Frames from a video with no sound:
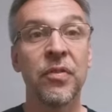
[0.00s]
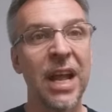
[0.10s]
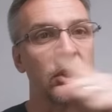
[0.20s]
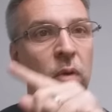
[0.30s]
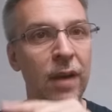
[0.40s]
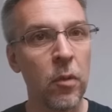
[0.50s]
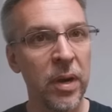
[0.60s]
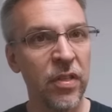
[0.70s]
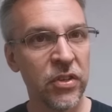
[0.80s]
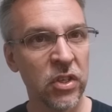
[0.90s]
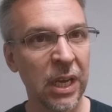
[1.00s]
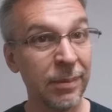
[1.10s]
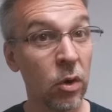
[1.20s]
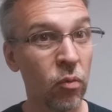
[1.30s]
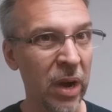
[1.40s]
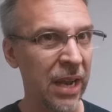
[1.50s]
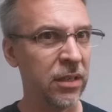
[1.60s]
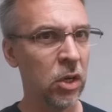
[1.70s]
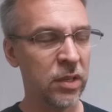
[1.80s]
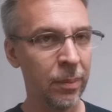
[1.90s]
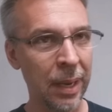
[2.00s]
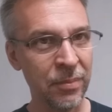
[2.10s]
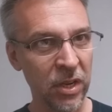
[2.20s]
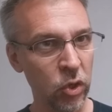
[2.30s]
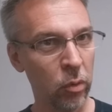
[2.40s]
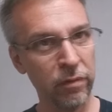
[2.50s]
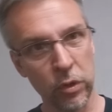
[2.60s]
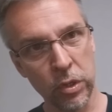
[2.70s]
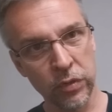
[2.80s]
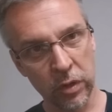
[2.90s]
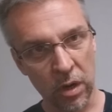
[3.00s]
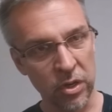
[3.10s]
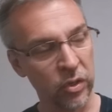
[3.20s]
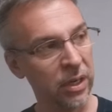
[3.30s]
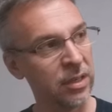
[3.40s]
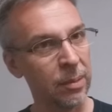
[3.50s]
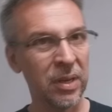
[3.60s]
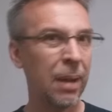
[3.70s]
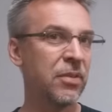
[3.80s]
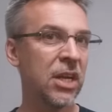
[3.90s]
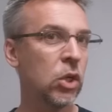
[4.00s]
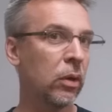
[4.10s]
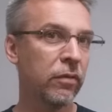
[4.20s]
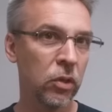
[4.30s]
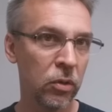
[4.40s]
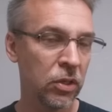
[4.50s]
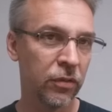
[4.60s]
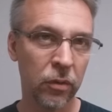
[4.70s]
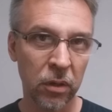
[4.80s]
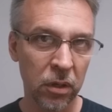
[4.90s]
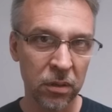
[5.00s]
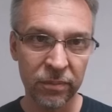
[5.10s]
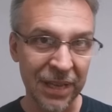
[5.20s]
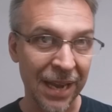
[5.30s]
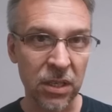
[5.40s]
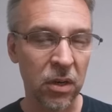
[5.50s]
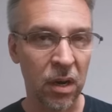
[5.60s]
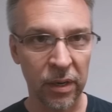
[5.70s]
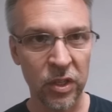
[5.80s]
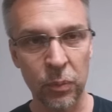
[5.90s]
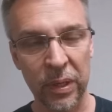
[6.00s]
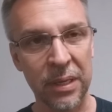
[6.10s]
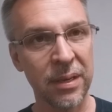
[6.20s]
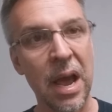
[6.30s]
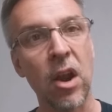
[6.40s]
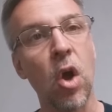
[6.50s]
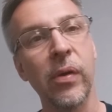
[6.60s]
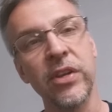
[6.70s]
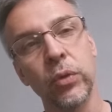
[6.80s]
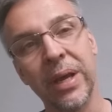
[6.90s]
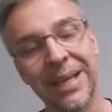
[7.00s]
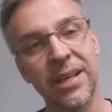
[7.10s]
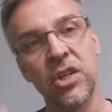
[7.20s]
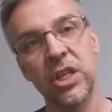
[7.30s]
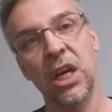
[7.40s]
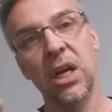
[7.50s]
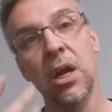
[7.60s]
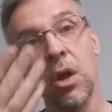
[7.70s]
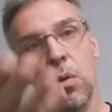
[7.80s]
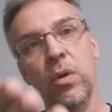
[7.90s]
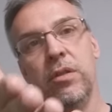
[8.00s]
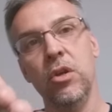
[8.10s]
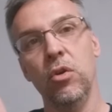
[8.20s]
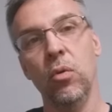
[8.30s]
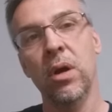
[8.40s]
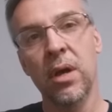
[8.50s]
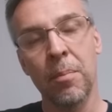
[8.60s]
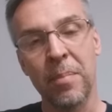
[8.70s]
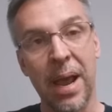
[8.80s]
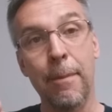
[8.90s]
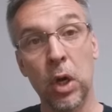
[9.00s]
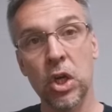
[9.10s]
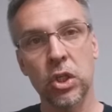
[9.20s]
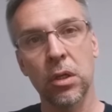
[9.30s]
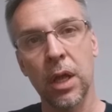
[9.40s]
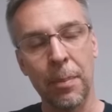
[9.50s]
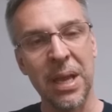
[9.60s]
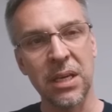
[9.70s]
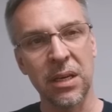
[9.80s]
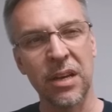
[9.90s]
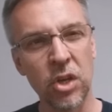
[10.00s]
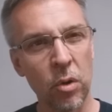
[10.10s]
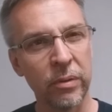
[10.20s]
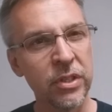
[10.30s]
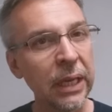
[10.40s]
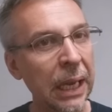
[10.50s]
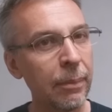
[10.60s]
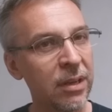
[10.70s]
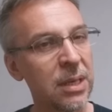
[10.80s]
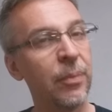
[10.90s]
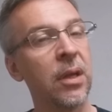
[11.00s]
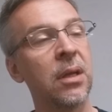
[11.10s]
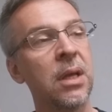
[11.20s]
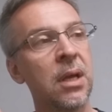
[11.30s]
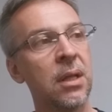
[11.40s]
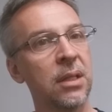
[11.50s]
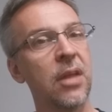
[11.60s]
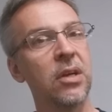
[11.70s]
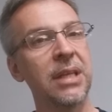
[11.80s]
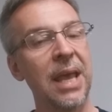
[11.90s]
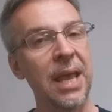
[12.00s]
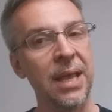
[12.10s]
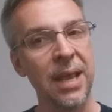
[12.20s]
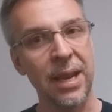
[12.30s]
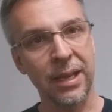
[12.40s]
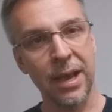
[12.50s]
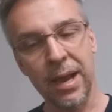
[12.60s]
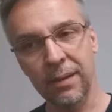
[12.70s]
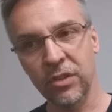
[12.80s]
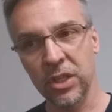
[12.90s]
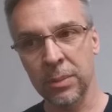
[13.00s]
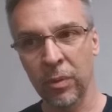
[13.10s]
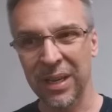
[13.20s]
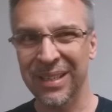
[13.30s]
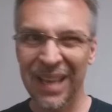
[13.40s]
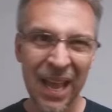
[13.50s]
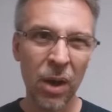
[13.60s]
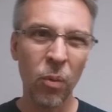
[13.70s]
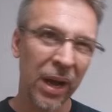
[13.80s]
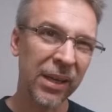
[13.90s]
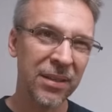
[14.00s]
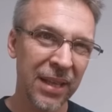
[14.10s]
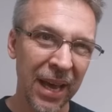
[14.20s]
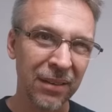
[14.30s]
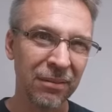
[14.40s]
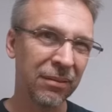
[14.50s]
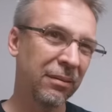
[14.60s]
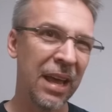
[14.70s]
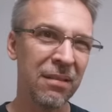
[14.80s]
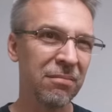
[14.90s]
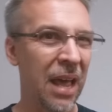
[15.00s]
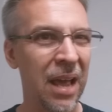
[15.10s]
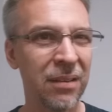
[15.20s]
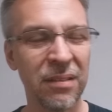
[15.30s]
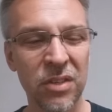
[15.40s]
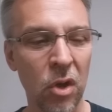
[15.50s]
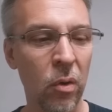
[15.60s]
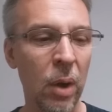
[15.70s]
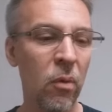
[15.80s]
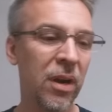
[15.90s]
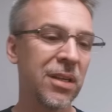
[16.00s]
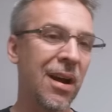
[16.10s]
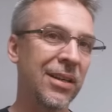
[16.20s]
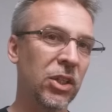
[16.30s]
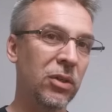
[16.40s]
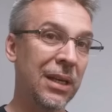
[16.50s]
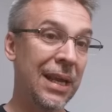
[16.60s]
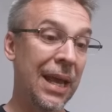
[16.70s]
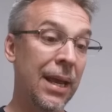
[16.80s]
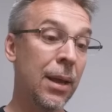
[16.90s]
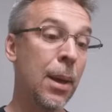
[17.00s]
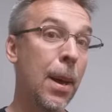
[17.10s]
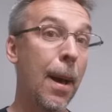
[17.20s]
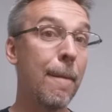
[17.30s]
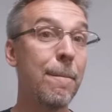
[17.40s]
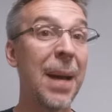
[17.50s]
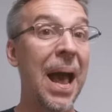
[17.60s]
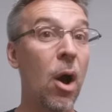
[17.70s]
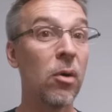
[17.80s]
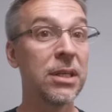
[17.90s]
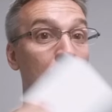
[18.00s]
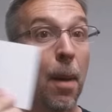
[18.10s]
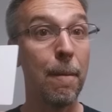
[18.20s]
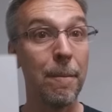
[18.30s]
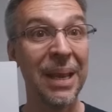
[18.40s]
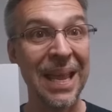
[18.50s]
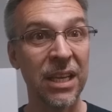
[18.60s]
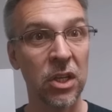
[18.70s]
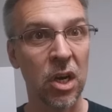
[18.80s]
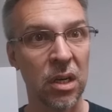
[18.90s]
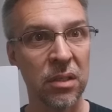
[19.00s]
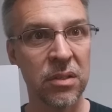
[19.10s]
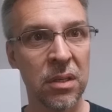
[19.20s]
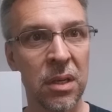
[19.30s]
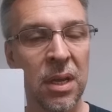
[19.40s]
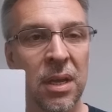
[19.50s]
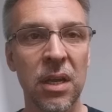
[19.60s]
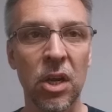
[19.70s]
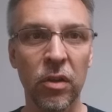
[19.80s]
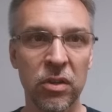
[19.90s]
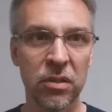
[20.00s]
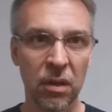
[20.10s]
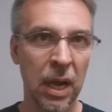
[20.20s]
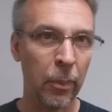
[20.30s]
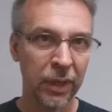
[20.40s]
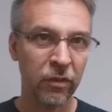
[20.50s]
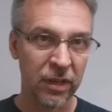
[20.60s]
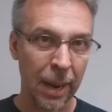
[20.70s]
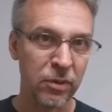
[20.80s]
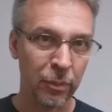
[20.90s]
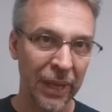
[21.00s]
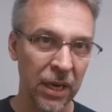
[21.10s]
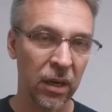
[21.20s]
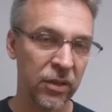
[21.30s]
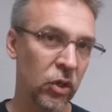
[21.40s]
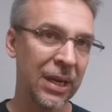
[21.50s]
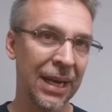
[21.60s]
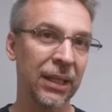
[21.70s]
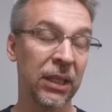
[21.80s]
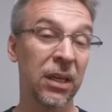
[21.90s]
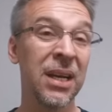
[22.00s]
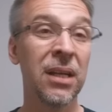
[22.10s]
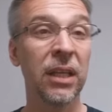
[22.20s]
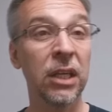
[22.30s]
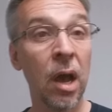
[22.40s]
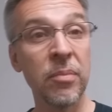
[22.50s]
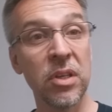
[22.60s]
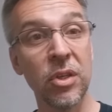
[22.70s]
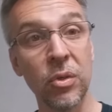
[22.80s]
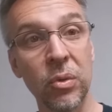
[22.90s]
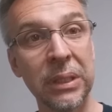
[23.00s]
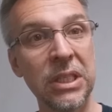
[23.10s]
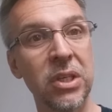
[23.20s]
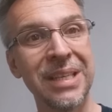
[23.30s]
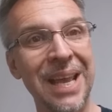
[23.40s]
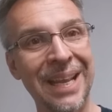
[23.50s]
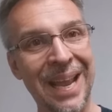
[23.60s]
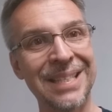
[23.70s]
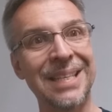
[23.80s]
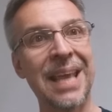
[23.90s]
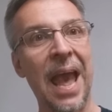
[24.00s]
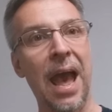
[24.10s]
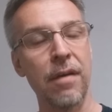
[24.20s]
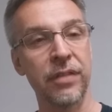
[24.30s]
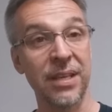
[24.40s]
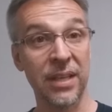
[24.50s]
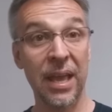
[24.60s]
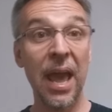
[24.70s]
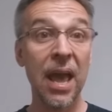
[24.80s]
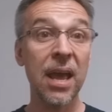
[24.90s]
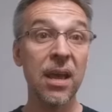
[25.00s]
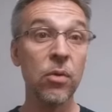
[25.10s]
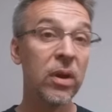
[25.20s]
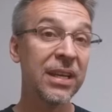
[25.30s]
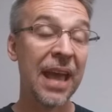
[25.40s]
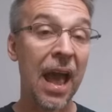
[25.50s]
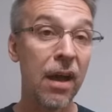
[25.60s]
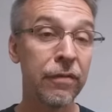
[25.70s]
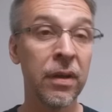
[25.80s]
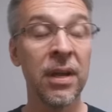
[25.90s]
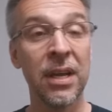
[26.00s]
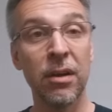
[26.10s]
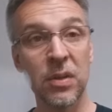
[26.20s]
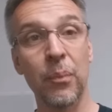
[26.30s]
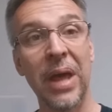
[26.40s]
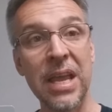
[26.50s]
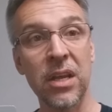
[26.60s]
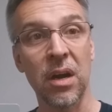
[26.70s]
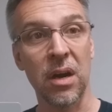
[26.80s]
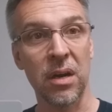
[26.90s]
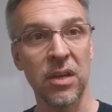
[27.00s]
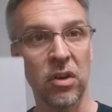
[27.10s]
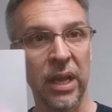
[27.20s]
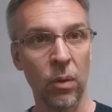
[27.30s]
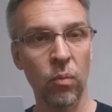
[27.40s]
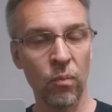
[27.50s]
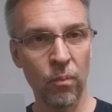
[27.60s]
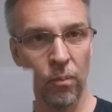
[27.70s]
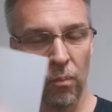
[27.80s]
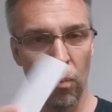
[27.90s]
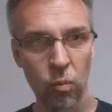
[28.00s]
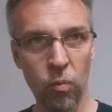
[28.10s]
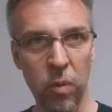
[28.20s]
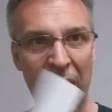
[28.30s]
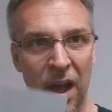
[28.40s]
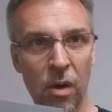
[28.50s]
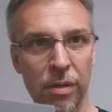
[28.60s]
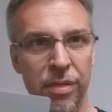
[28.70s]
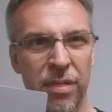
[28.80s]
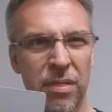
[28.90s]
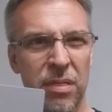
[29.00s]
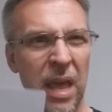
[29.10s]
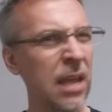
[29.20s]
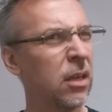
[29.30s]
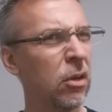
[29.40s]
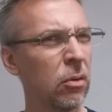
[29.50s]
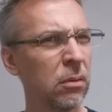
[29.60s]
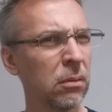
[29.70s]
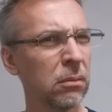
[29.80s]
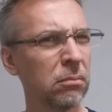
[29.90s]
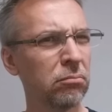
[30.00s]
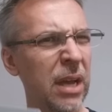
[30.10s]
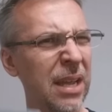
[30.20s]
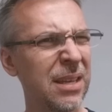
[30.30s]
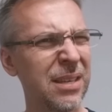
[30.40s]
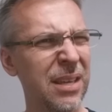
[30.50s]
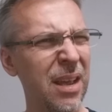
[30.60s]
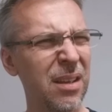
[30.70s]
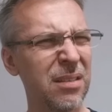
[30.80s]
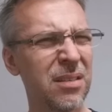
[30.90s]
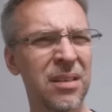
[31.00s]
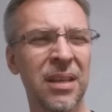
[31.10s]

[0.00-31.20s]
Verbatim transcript: That's right everybody, this is going to be a rant. You know, sometimes I do reviews for card tricks, sometimes I do reviews for decks of cards, but not always do I get to share with you my personal opinion. And you know, I was thinking about something the other day and it kind of just went, yeah, why is that like that? And so I want to talk to you today about blank cards. You know, there's a couple different types of blank cards you can get out there. They come to you in your deck as a gaff. They say, hey, you want a gaff? Here's a blank card. And you're like, wow, thank you, I guess.